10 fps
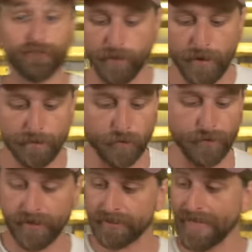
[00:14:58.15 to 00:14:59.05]
for my
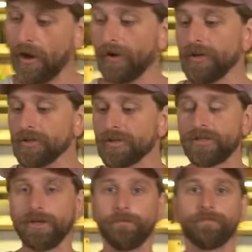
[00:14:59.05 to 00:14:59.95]
burpiness. Now, here's the
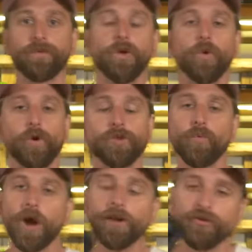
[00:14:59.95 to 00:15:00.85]
deal. What you
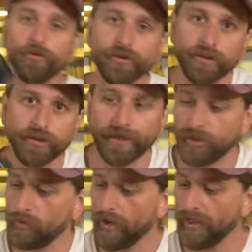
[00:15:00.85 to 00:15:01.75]
want to do with the sling
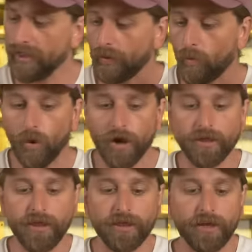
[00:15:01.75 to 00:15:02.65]
is you want to think, what are
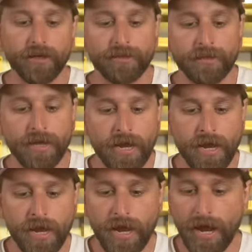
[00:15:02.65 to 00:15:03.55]
the things
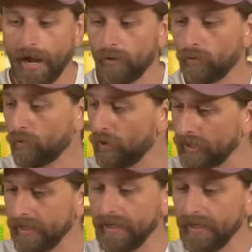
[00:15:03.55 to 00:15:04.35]
I really